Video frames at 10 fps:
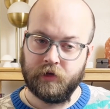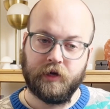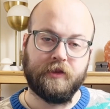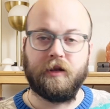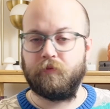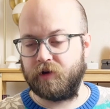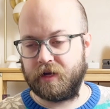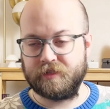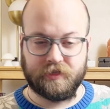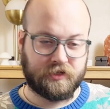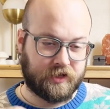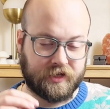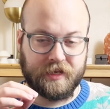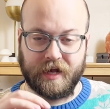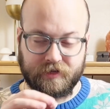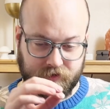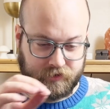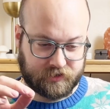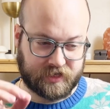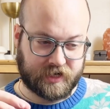And that'll bring us into the next
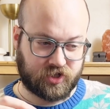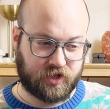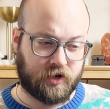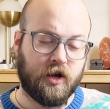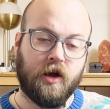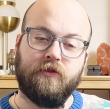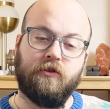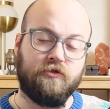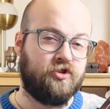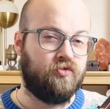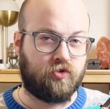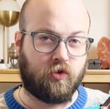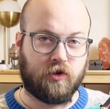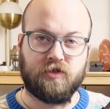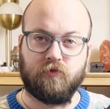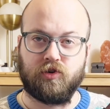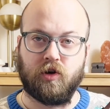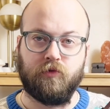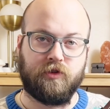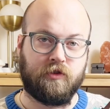little section there. Those 2 chords will
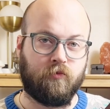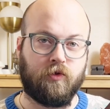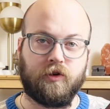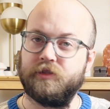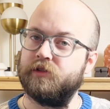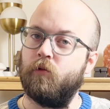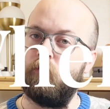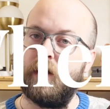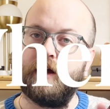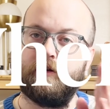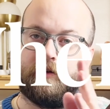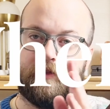go with the words where